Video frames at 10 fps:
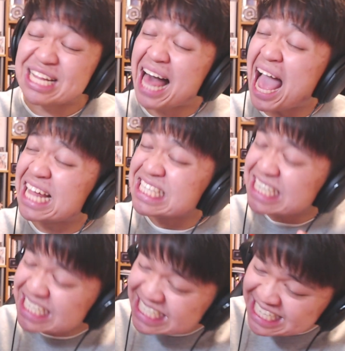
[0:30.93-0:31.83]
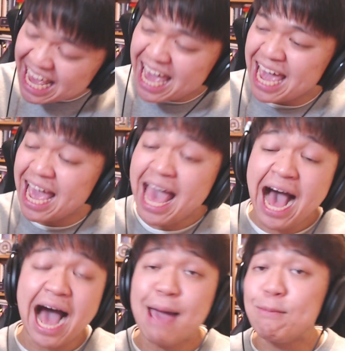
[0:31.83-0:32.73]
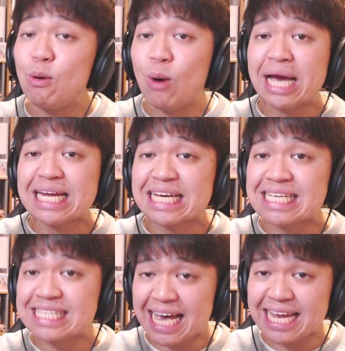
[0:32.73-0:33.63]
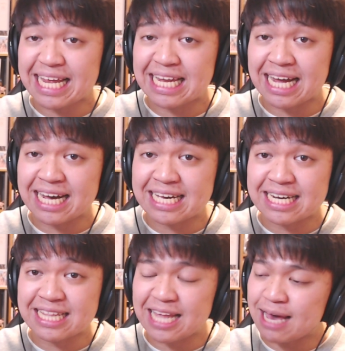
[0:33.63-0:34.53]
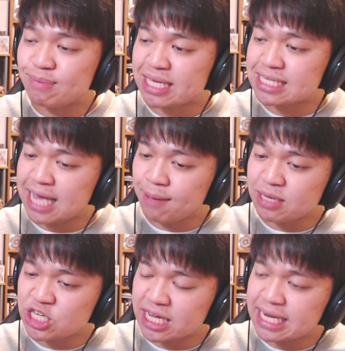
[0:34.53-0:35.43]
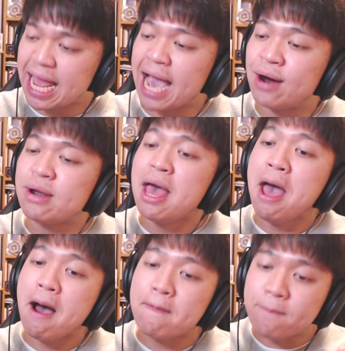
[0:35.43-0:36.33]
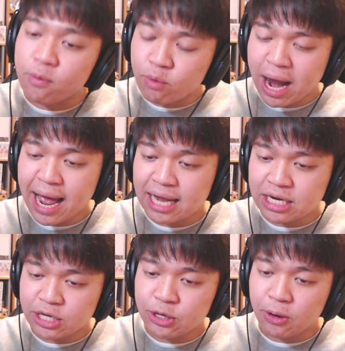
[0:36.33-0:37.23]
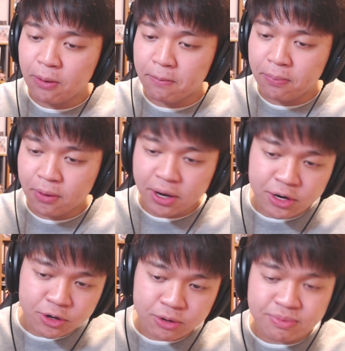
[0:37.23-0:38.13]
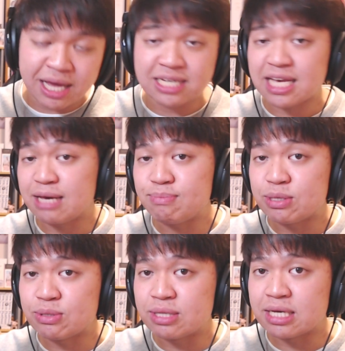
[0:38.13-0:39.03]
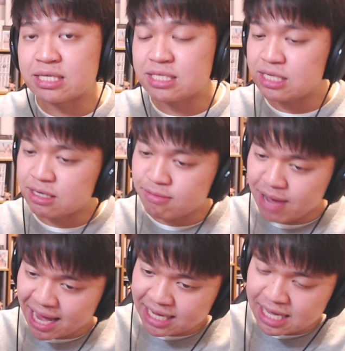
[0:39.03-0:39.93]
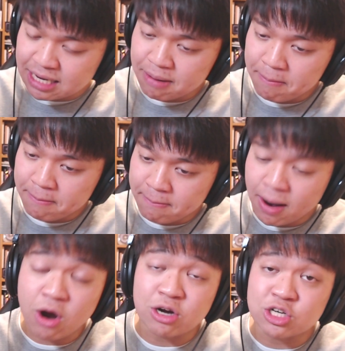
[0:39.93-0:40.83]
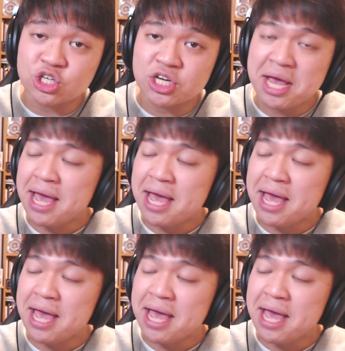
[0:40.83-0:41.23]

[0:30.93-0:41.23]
and today I'm quite excited, not gonna lie, because I'll be checking out a brand new boy group that debuted this year back in March